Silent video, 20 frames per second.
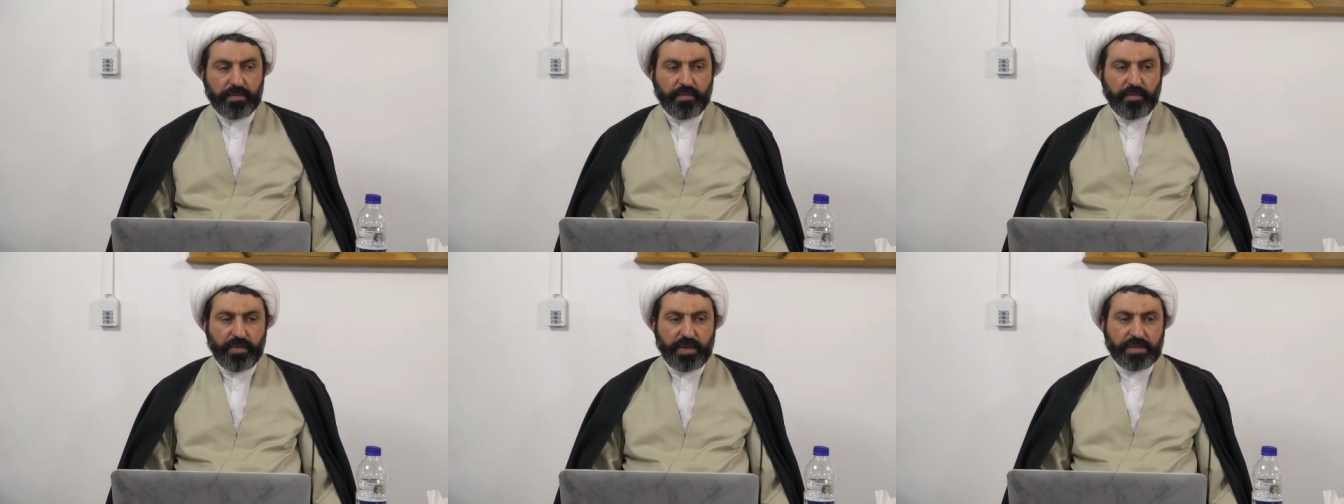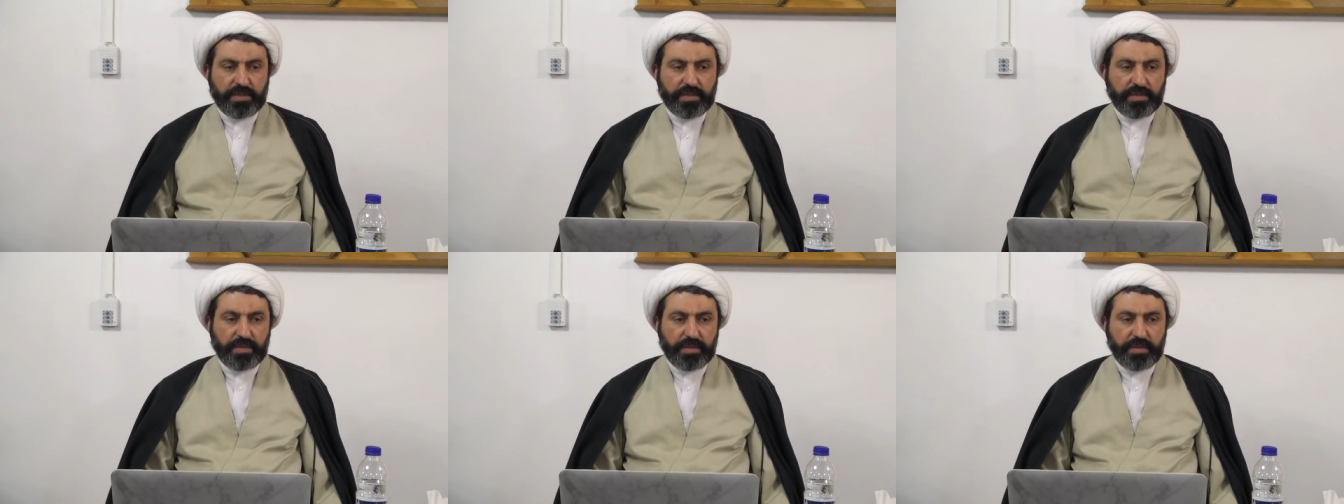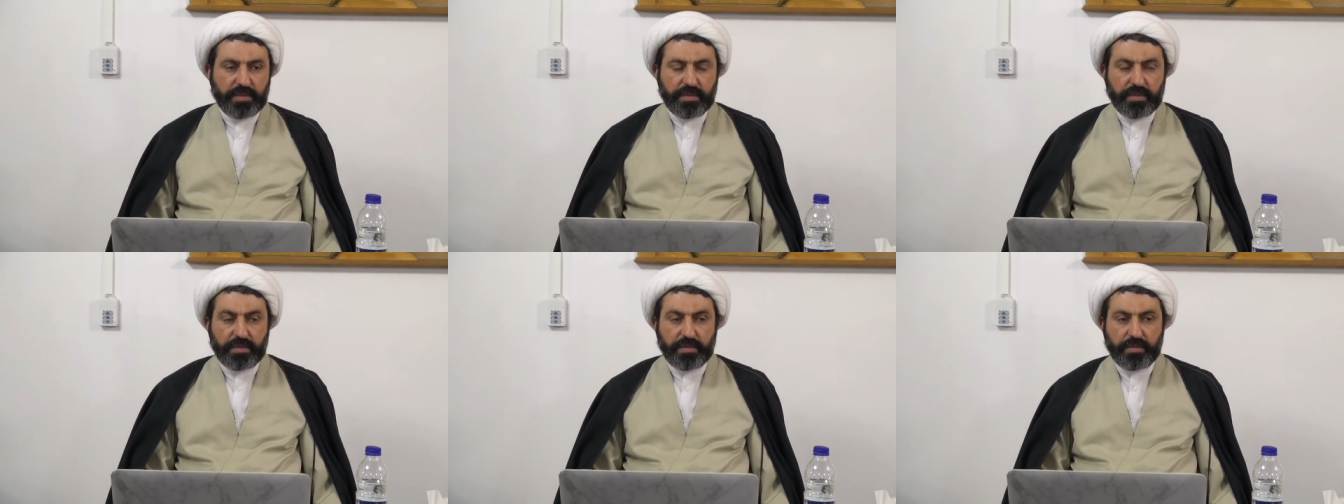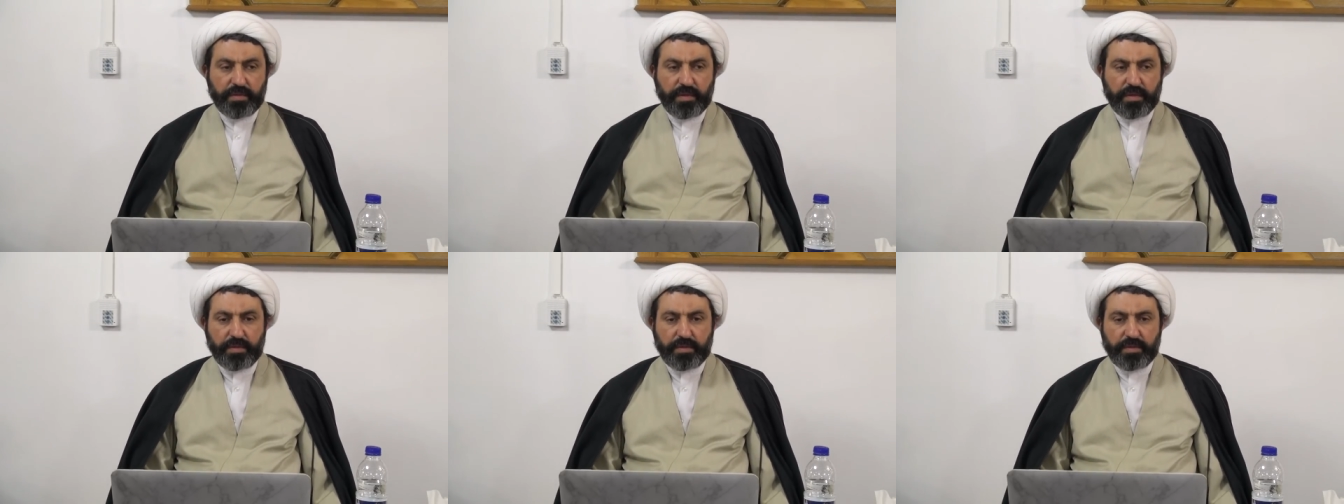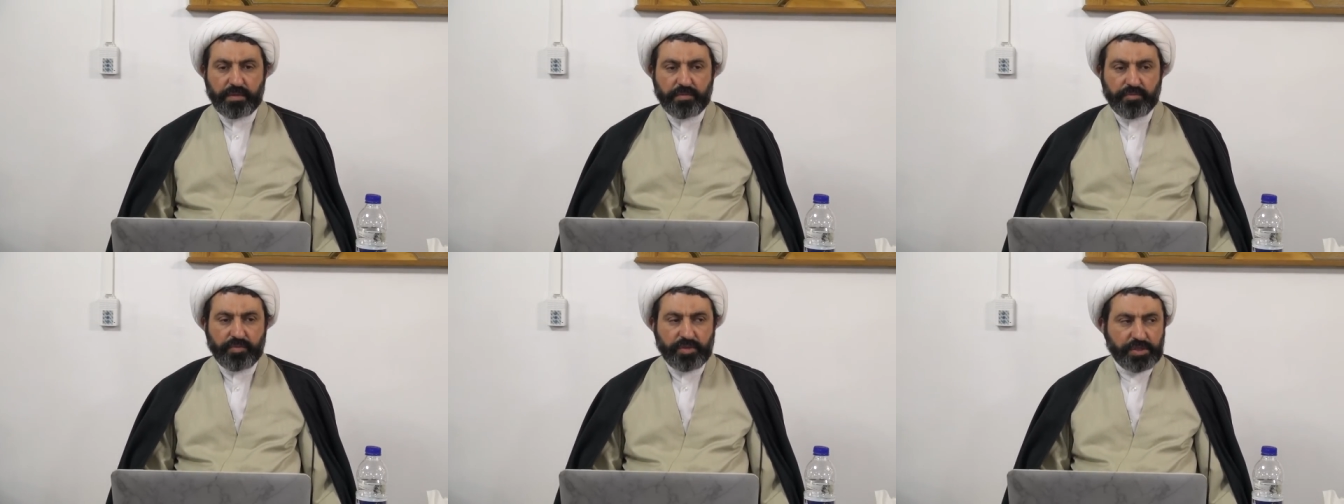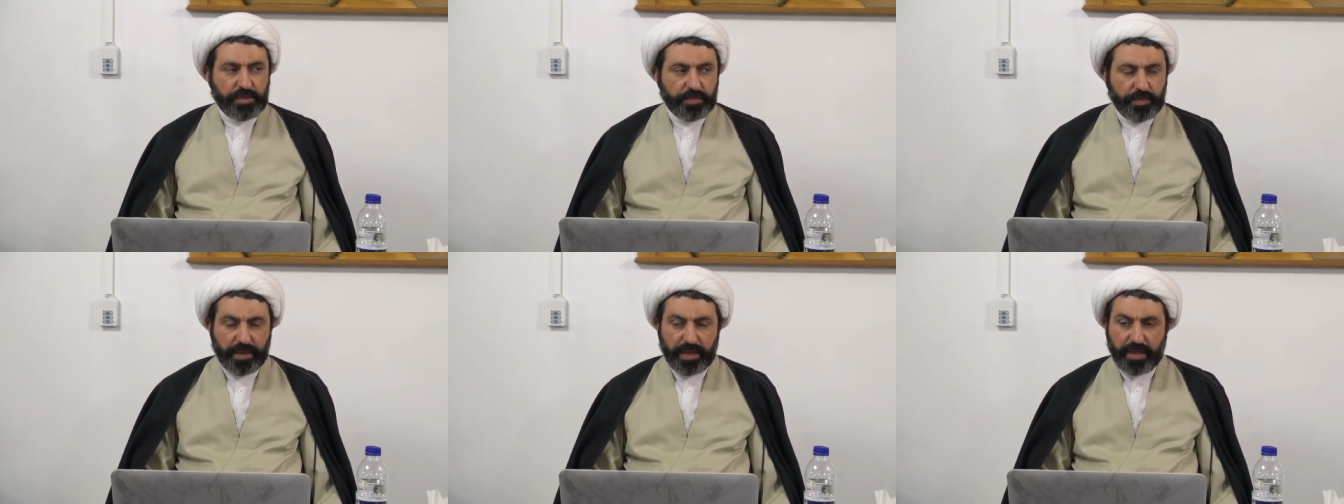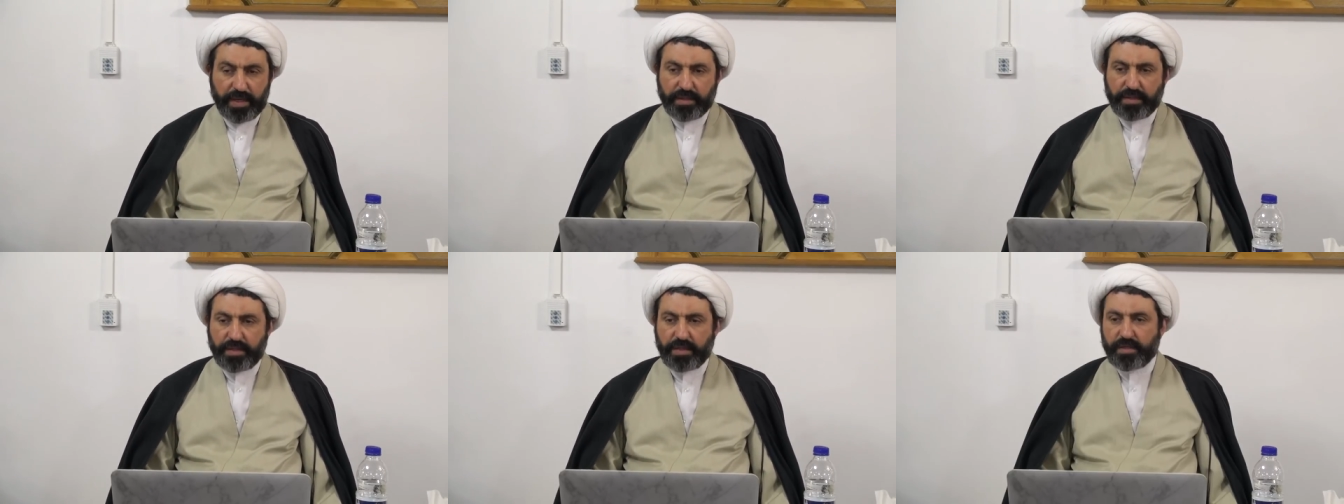with
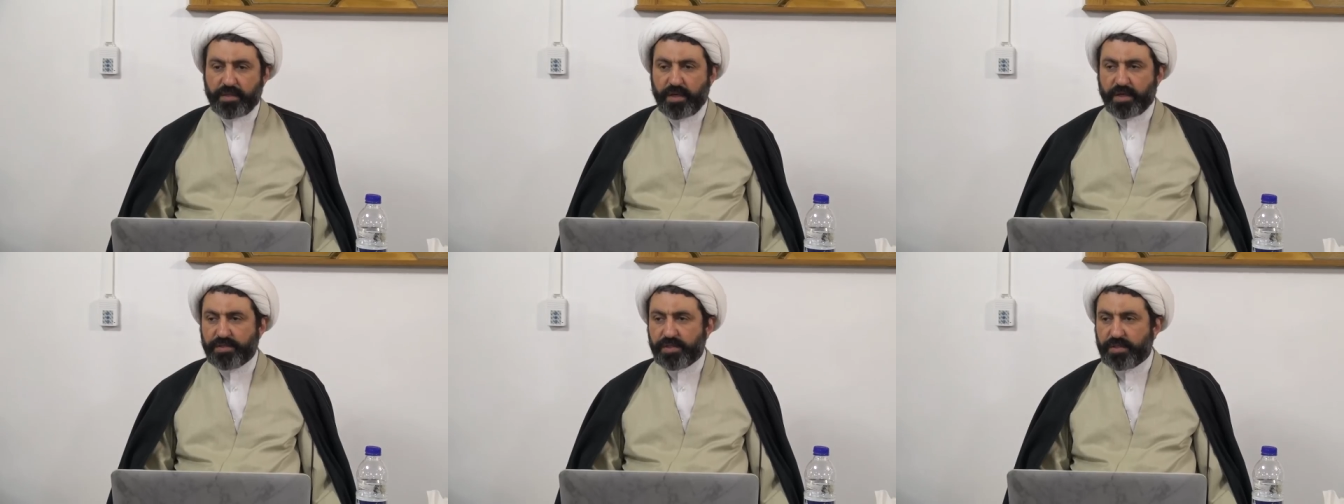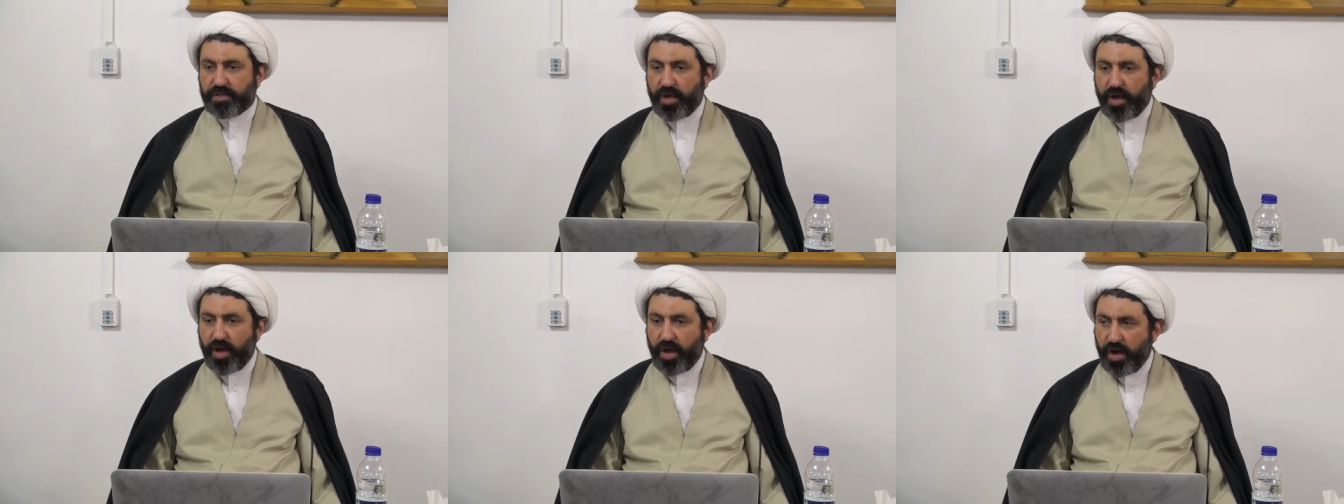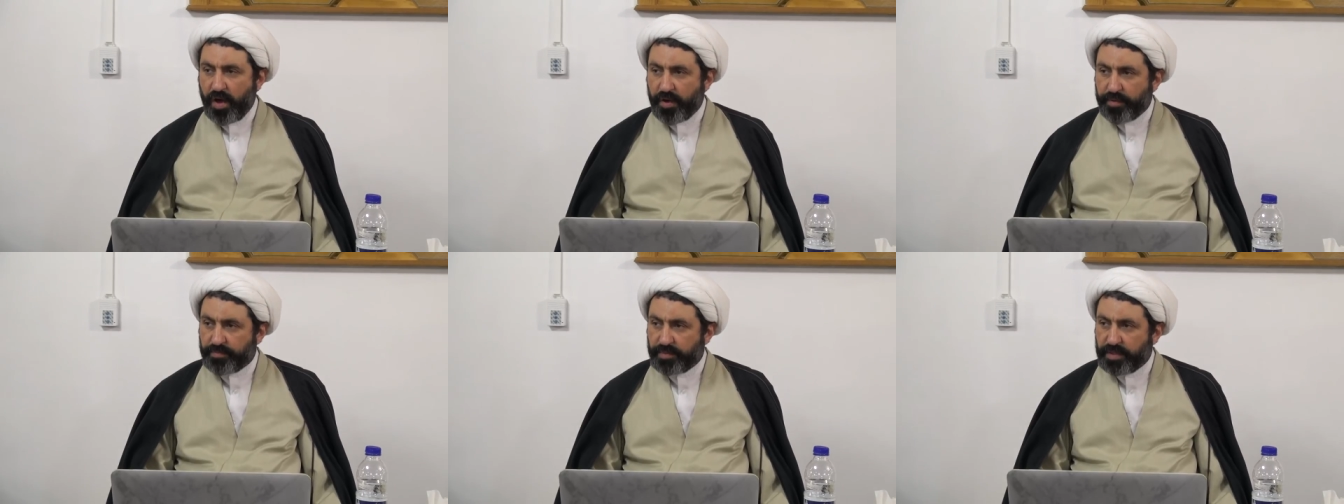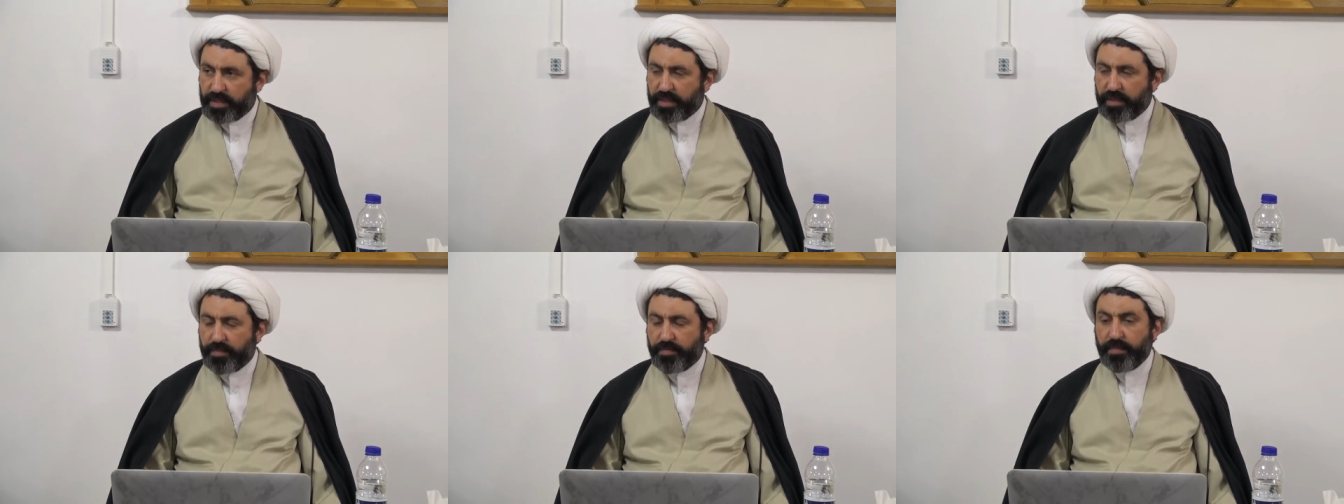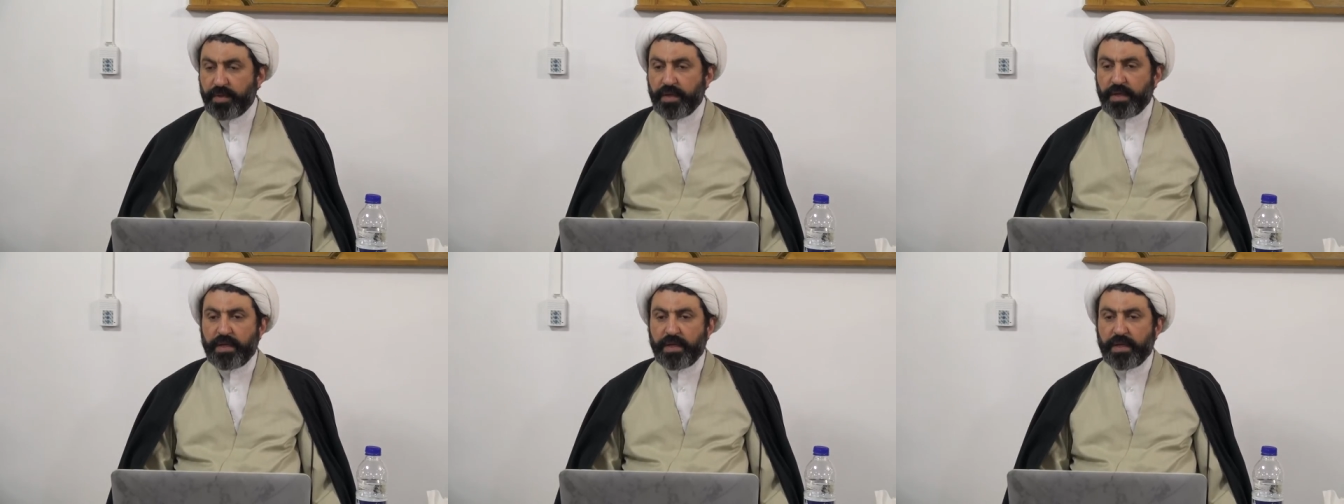respect, he doesn't harm them.